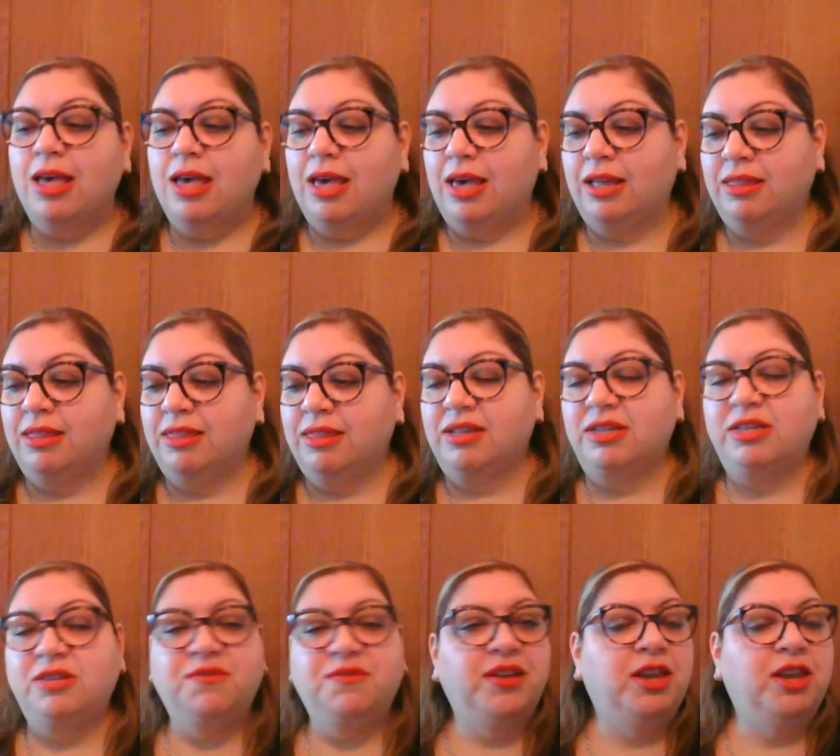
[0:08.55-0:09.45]
In
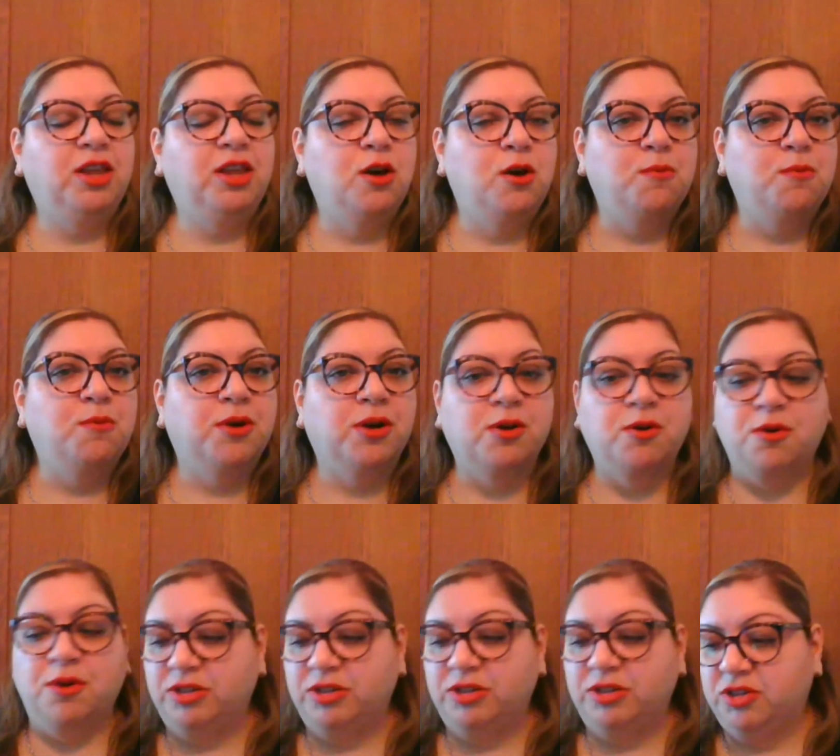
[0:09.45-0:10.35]
this video, we're
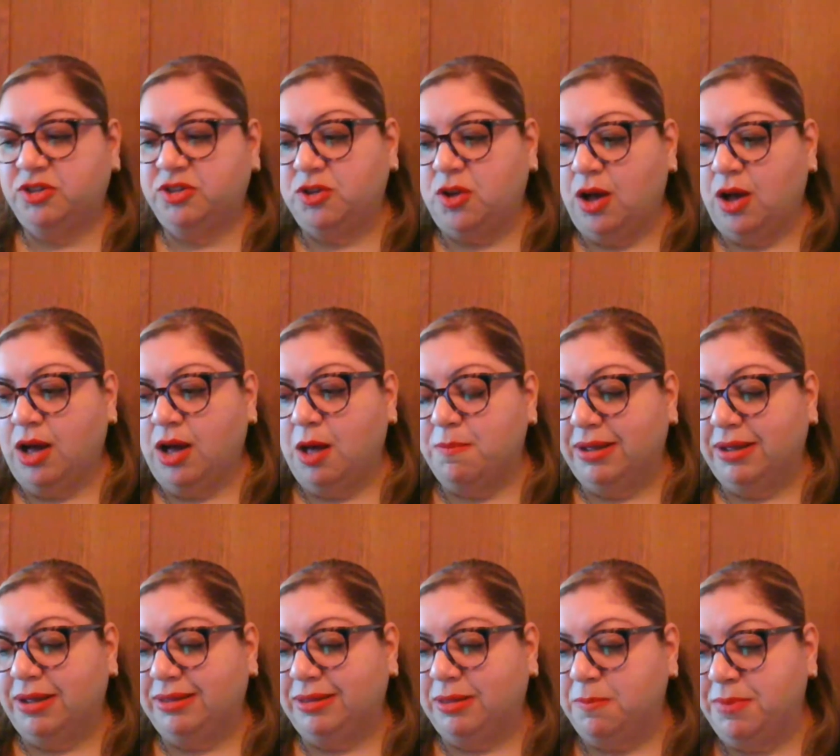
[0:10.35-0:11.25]
going to talk
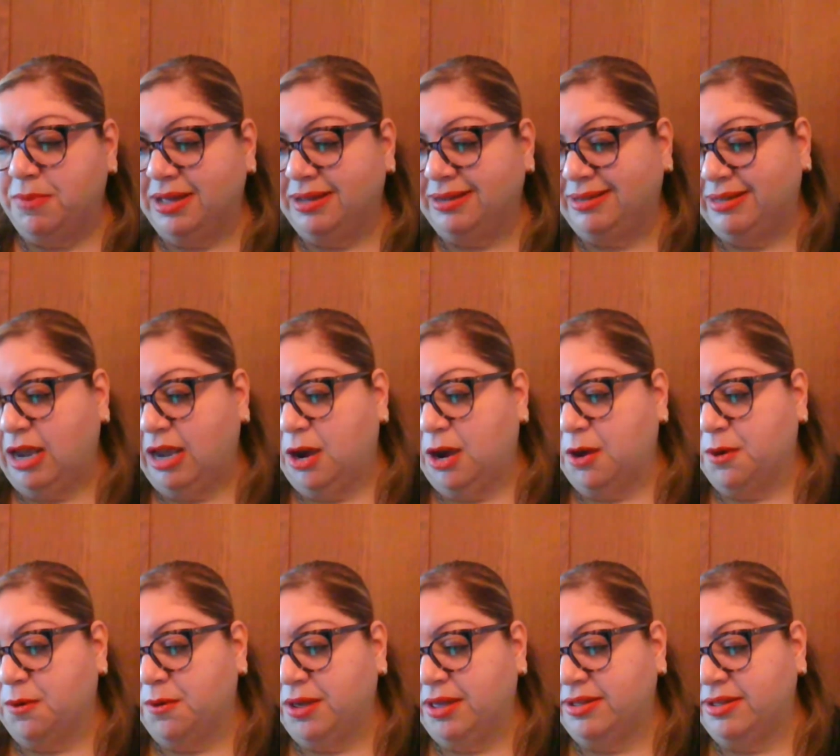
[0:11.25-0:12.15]
about the best
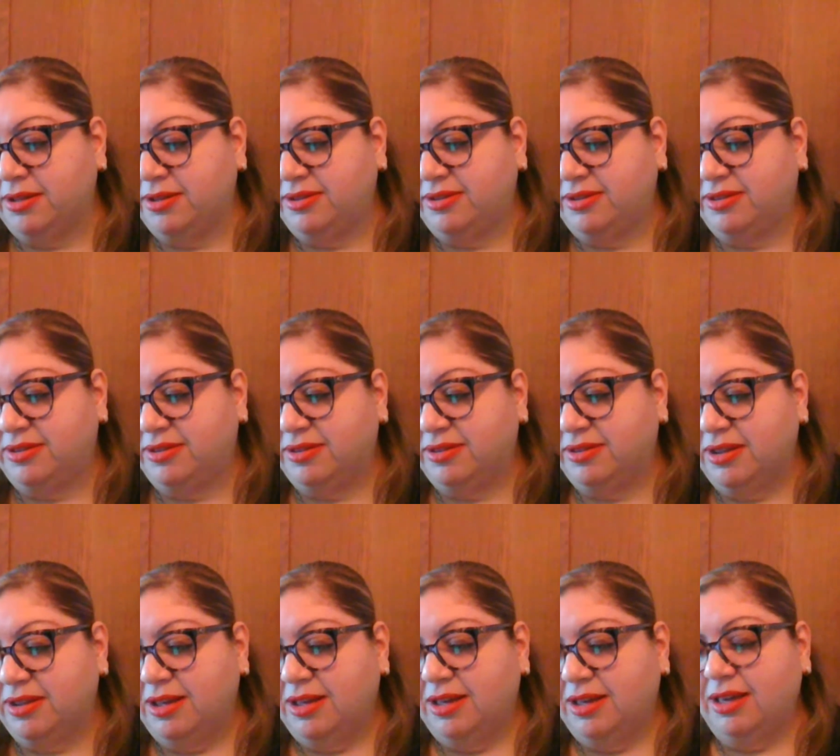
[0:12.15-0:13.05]
areas
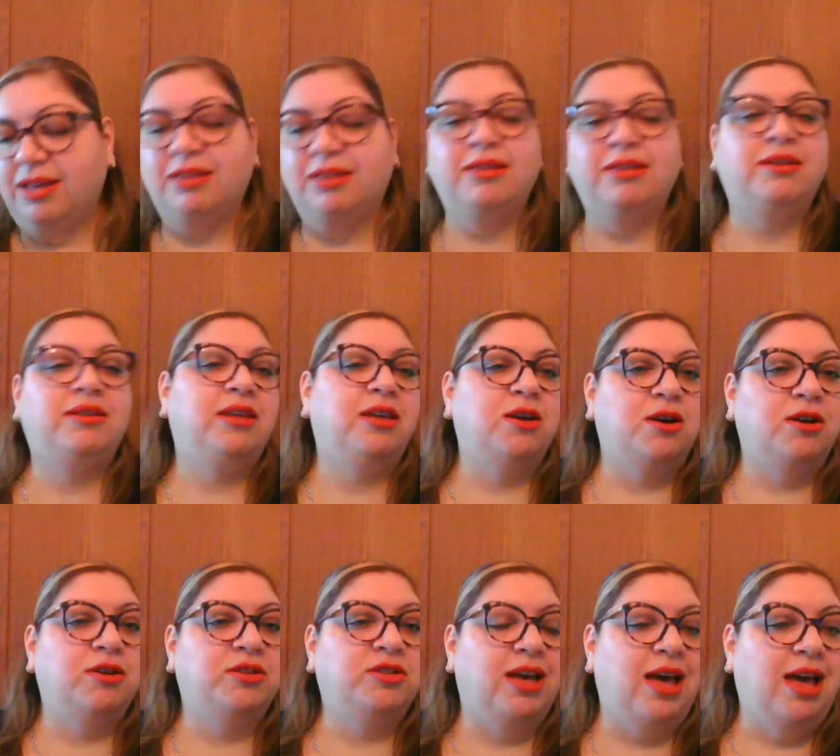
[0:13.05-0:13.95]
in the
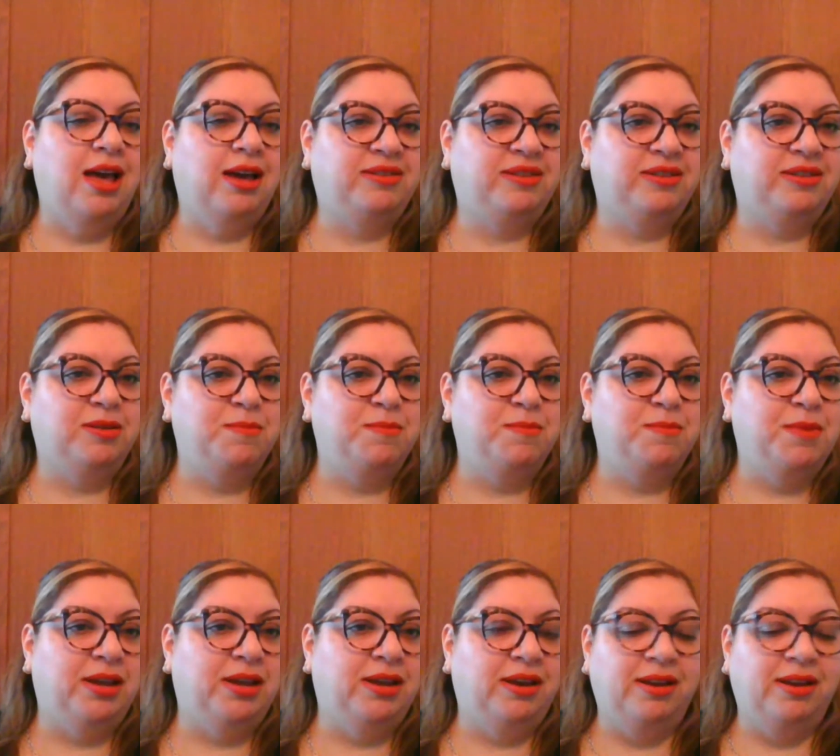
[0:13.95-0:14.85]
DR to access
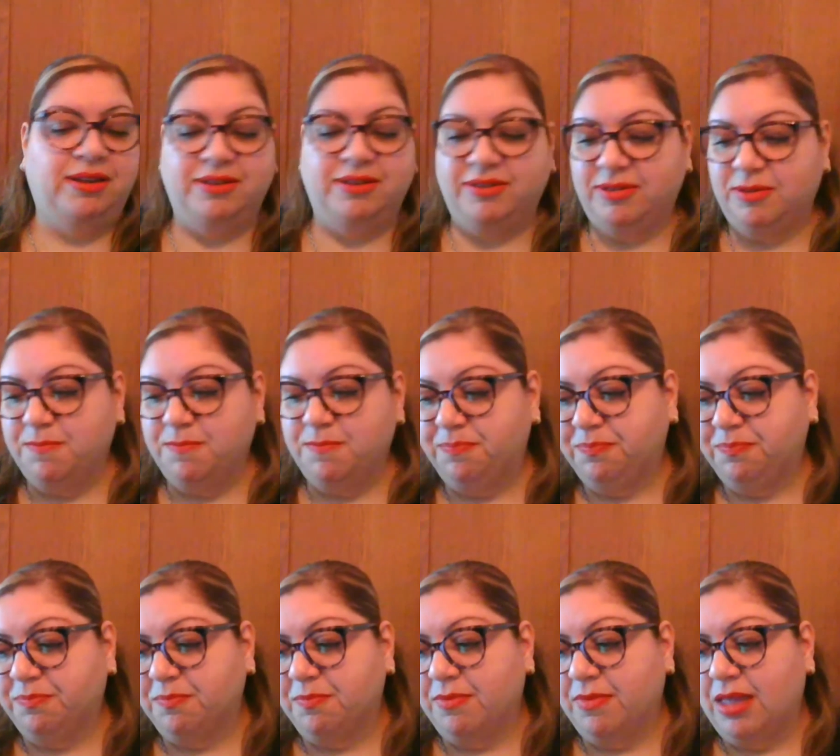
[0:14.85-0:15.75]
amenities.
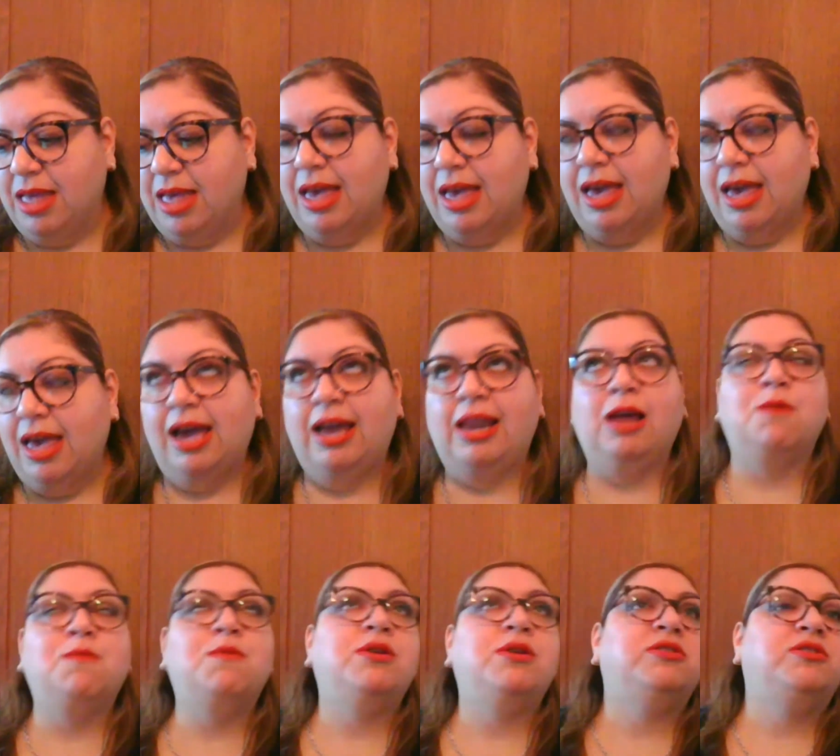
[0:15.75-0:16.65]
And I
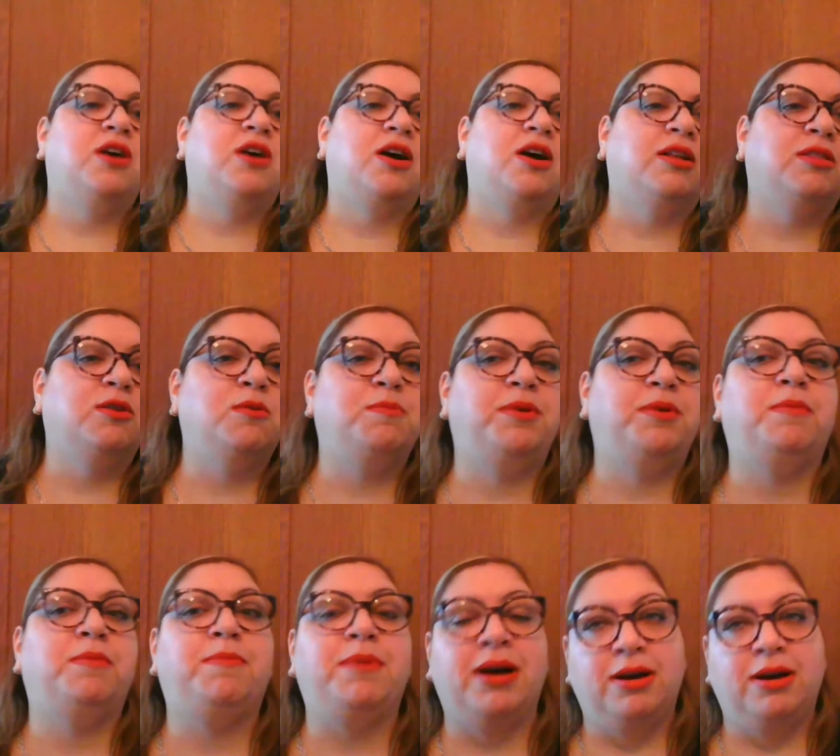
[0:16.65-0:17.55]
want to talk a little bit
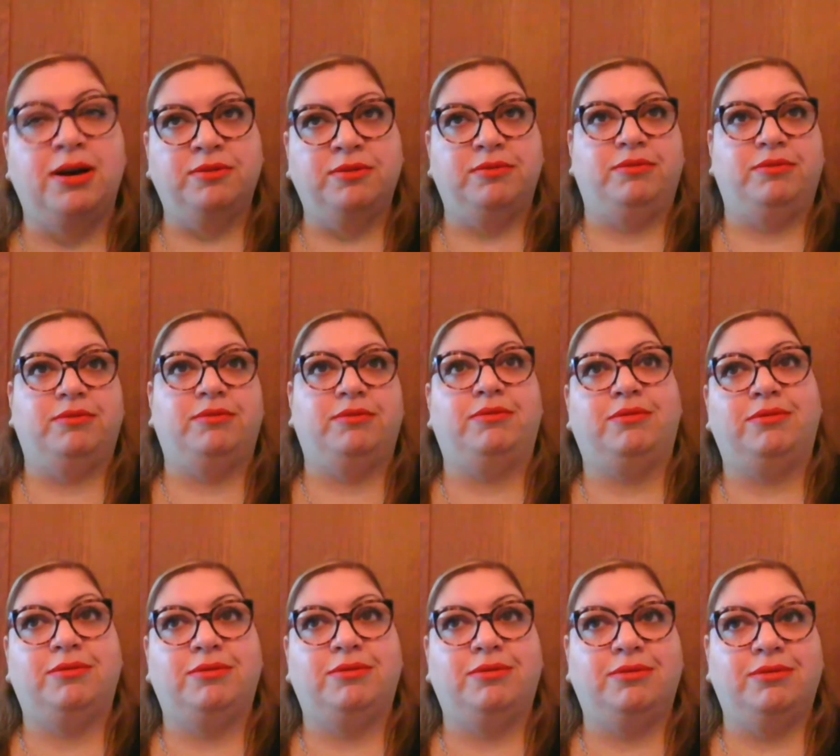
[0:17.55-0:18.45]
about
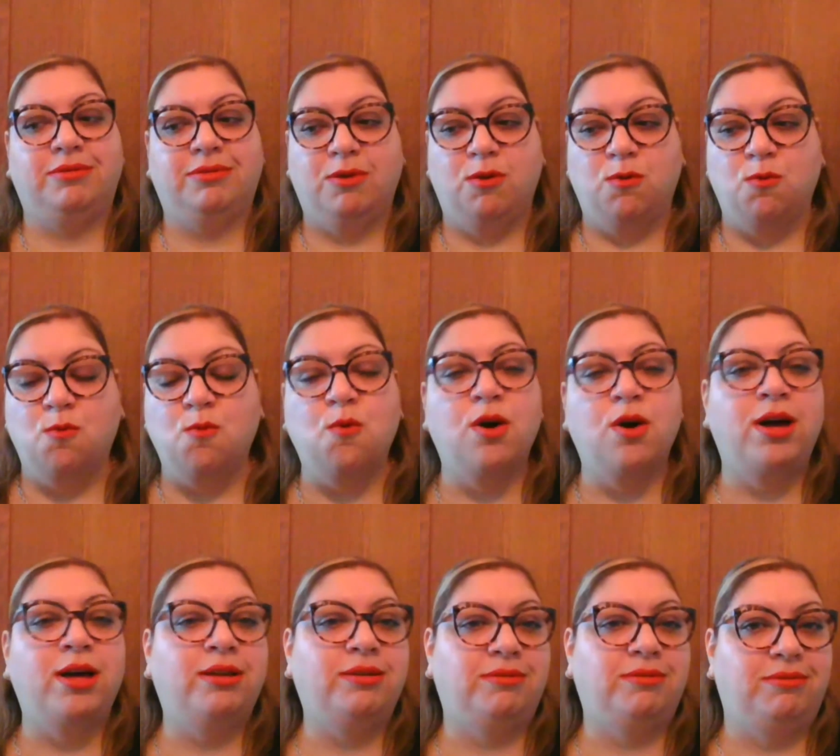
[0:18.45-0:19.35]

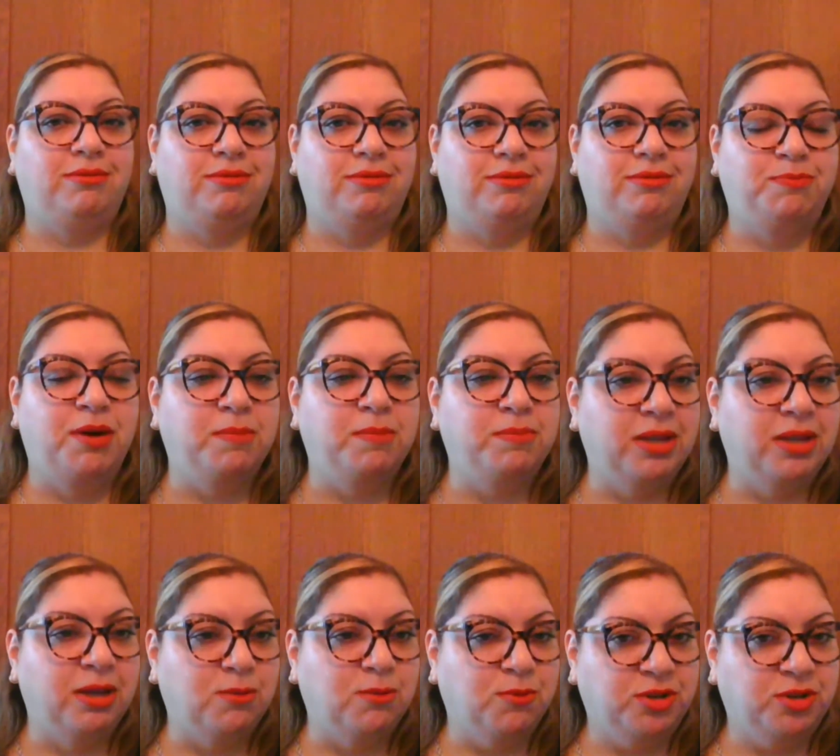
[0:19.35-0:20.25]
what
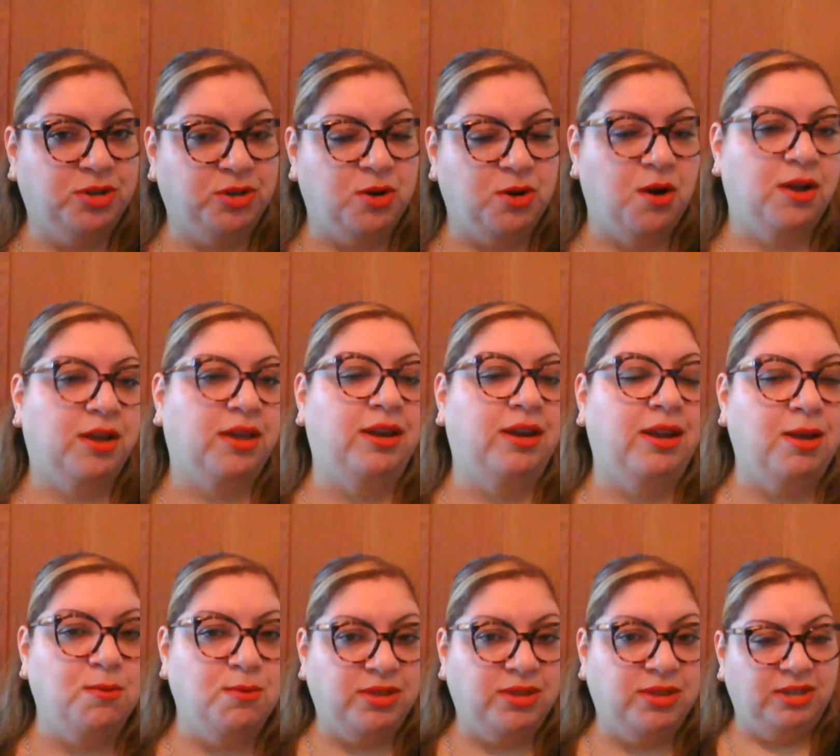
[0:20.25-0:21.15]
public we're targeting
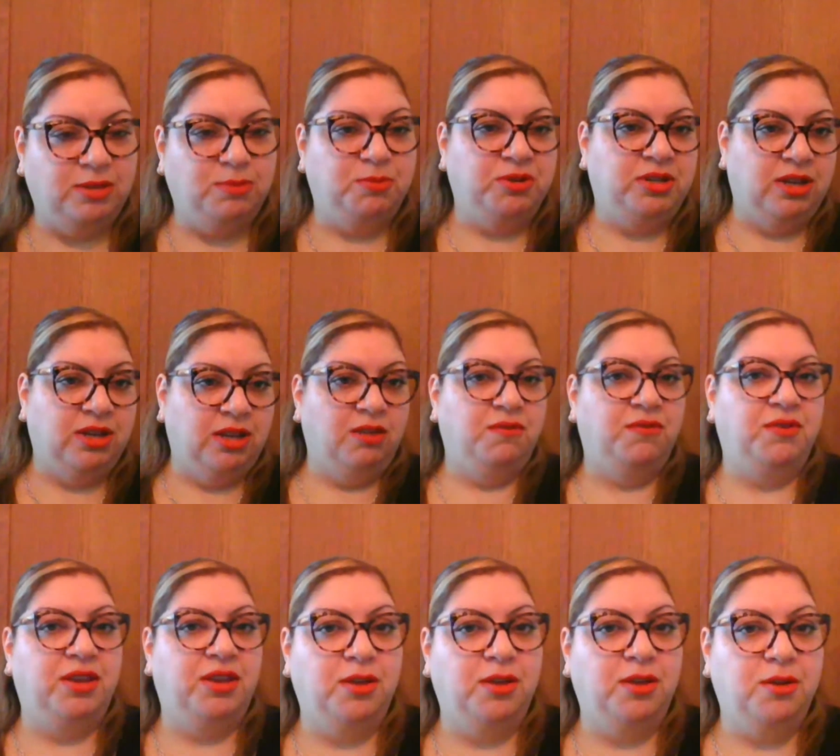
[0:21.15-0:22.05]
with this particular
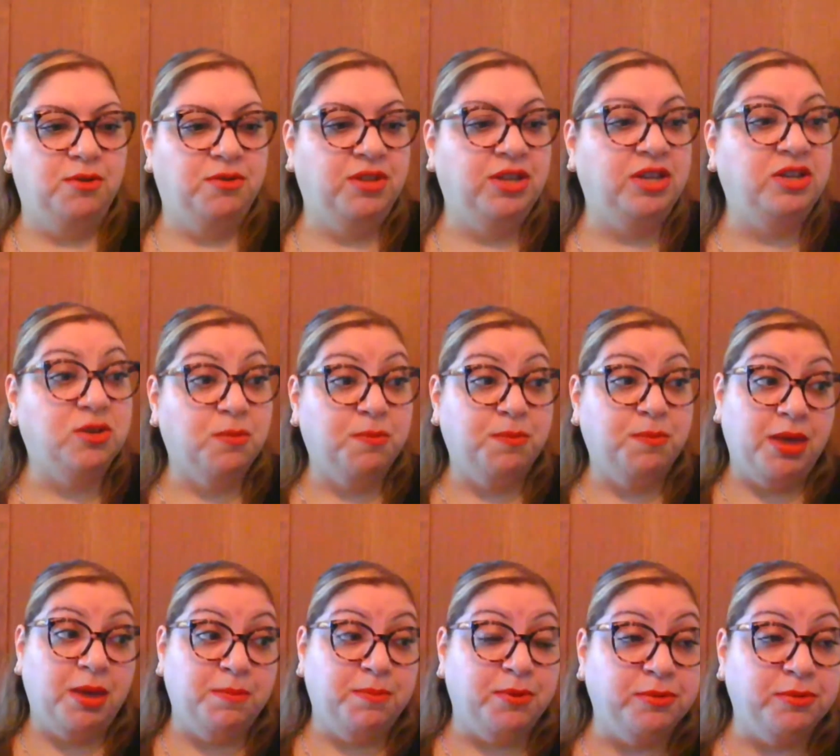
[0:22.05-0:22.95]
video. These are
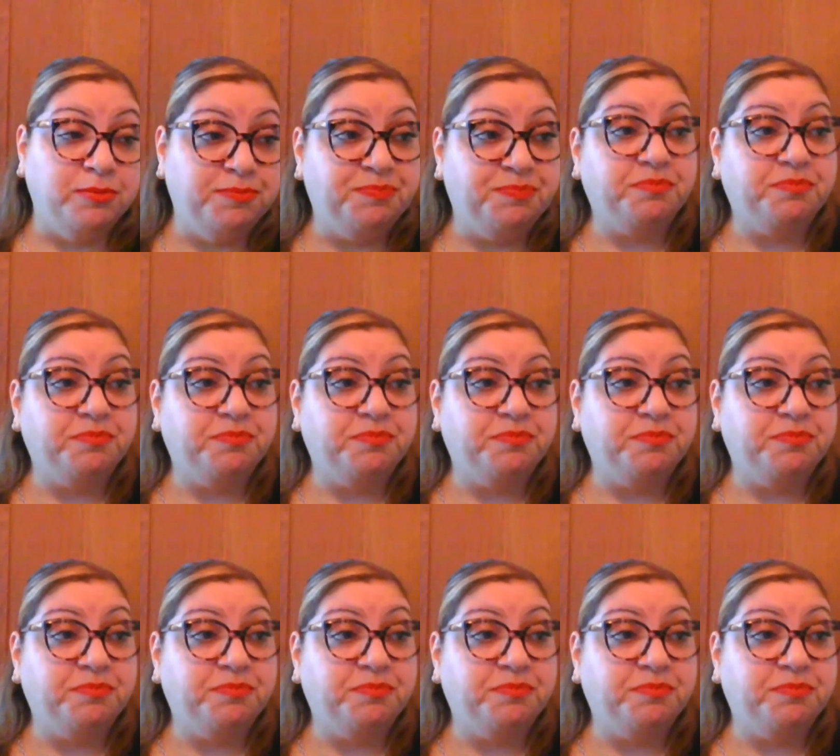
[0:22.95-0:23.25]
people